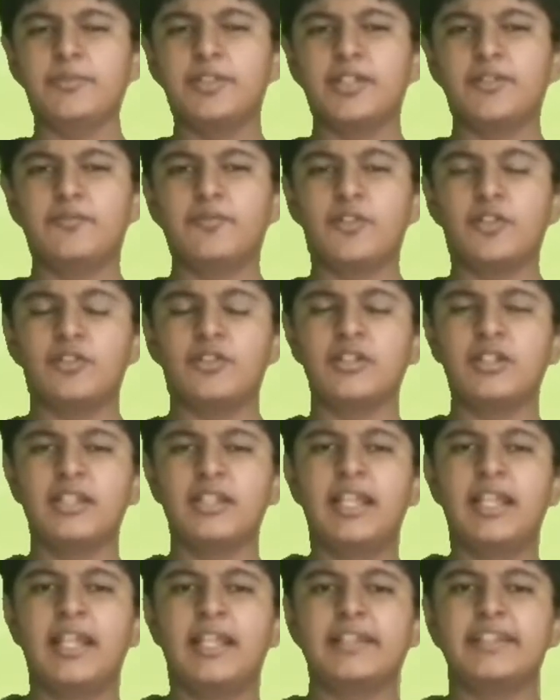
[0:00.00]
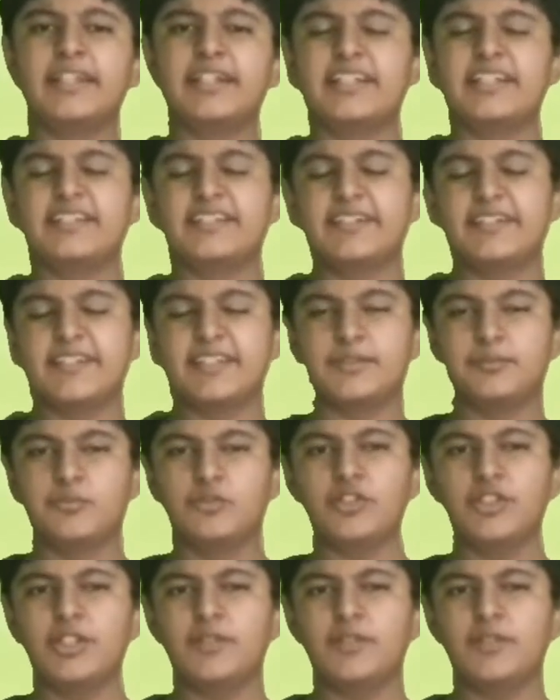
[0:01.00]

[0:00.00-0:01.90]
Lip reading: therefore the density is more.